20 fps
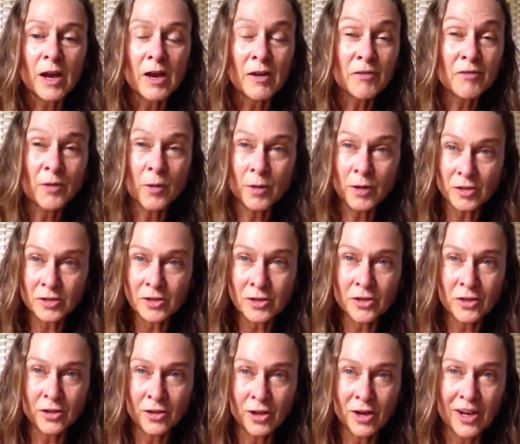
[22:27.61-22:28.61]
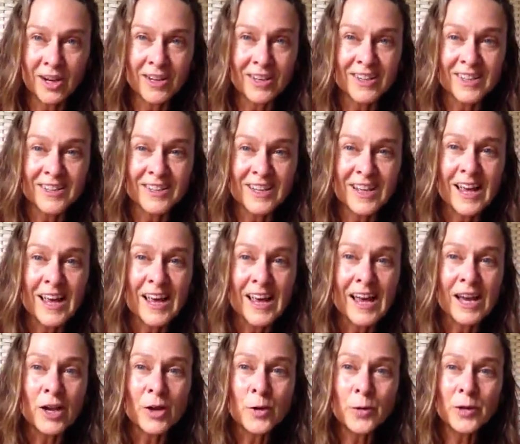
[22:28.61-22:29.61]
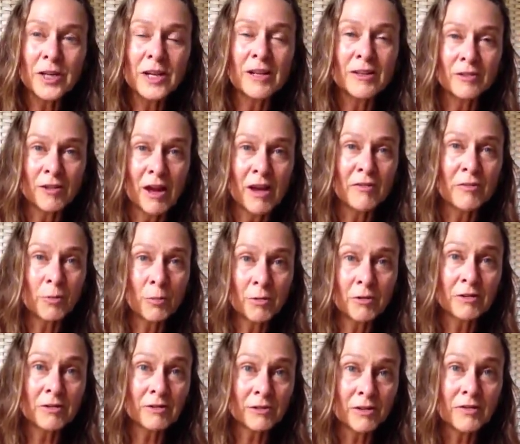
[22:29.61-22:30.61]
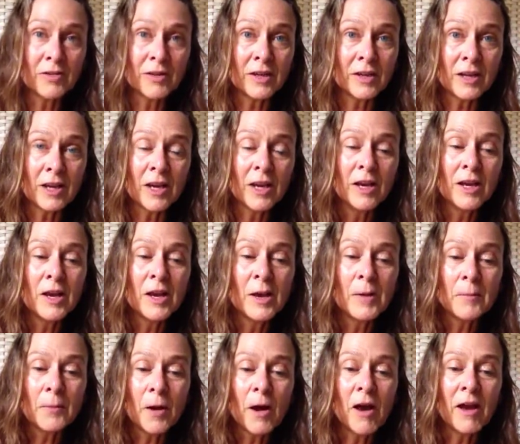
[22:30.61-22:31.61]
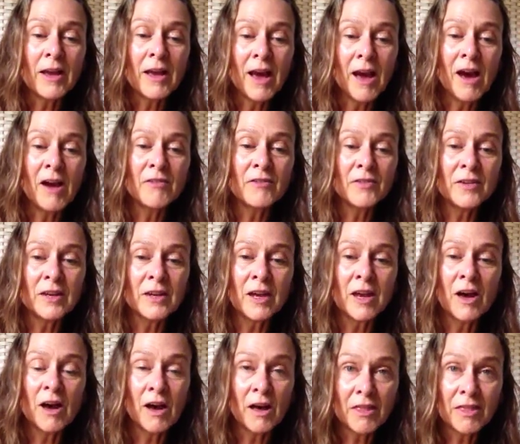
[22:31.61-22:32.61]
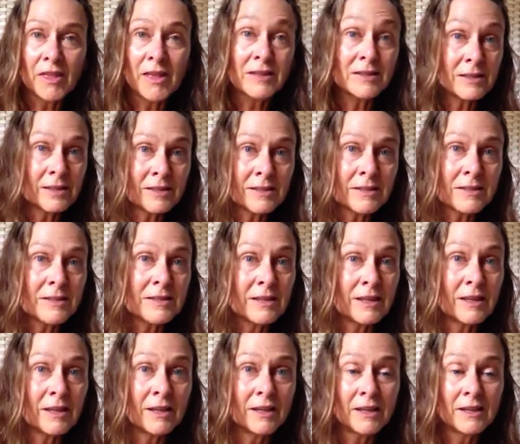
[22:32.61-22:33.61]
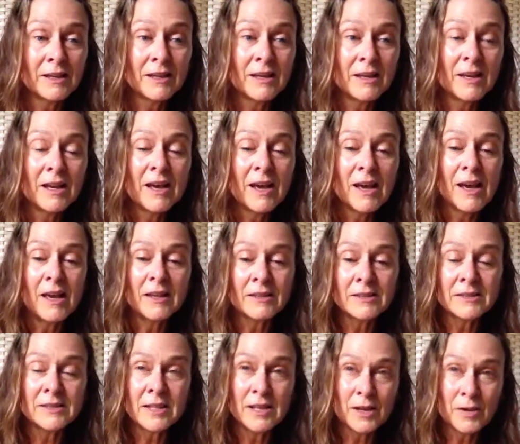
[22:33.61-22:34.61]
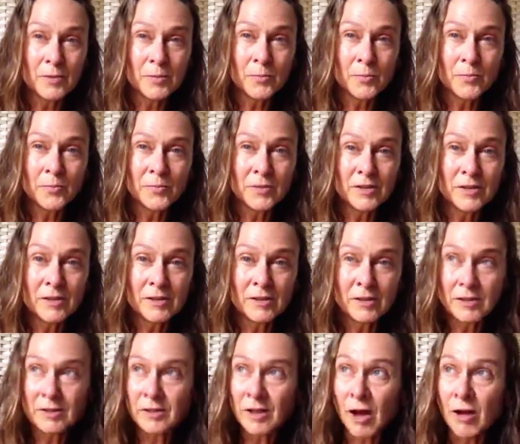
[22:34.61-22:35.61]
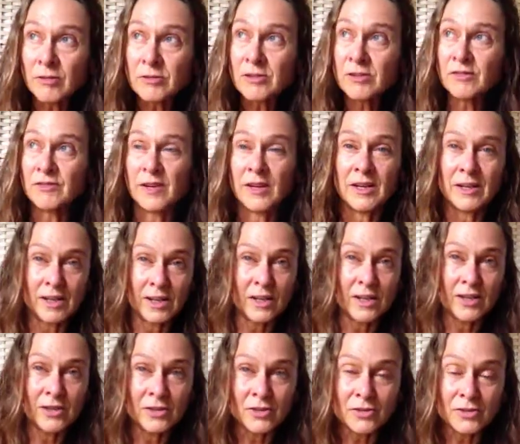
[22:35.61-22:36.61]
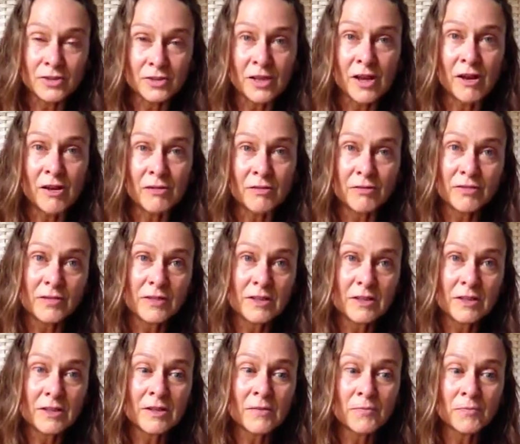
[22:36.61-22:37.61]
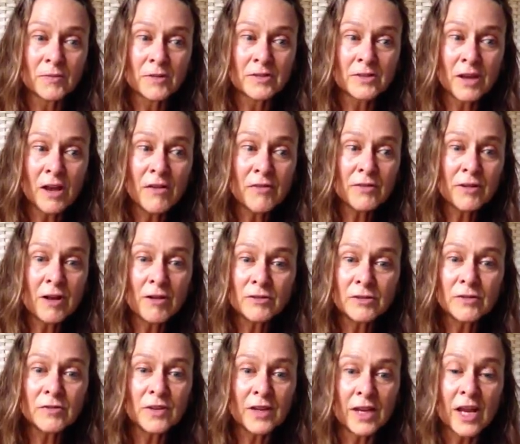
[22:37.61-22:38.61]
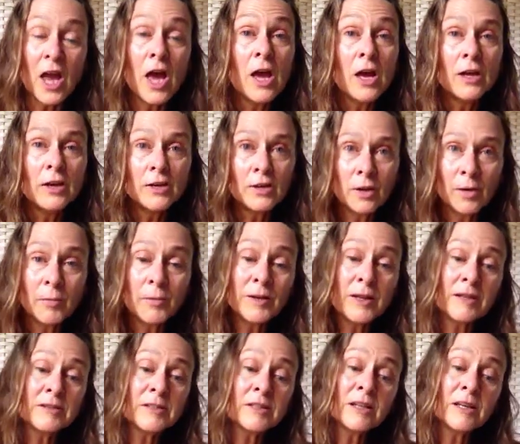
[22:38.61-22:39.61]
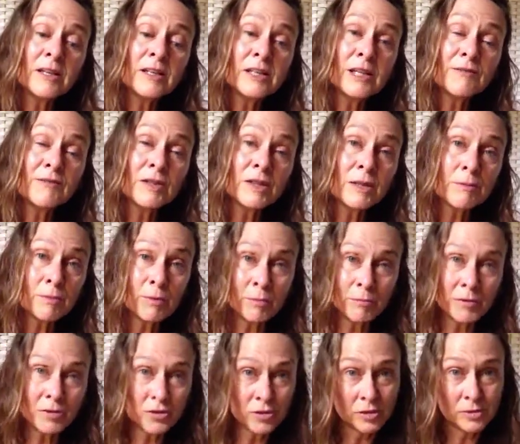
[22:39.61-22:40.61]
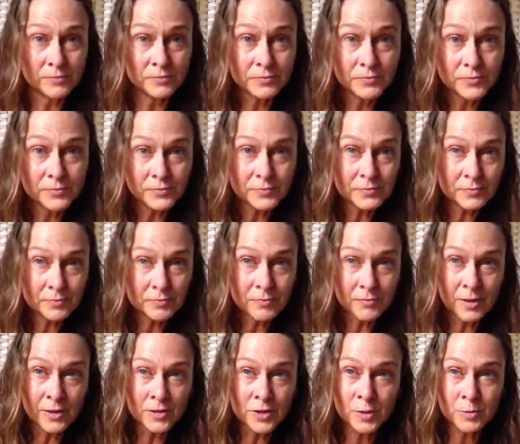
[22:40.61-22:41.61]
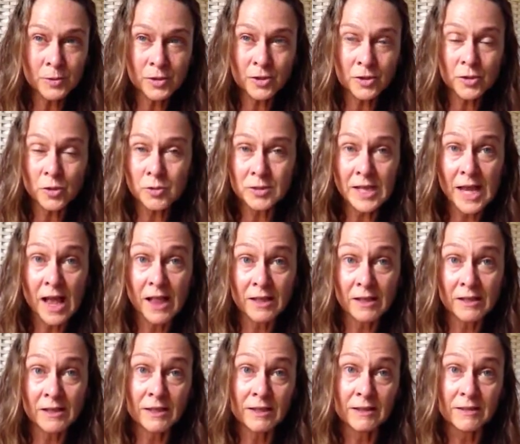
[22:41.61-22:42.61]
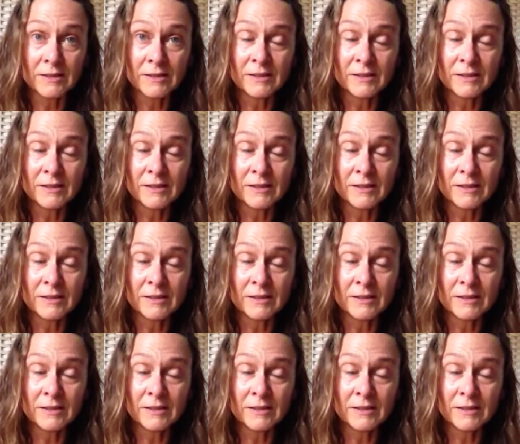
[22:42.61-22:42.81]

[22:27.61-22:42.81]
focus on your heart and create a life worth living by having authenticity and cultivating yourself. Self-cultivate. Nobody else is going to give you the permission to be your totality.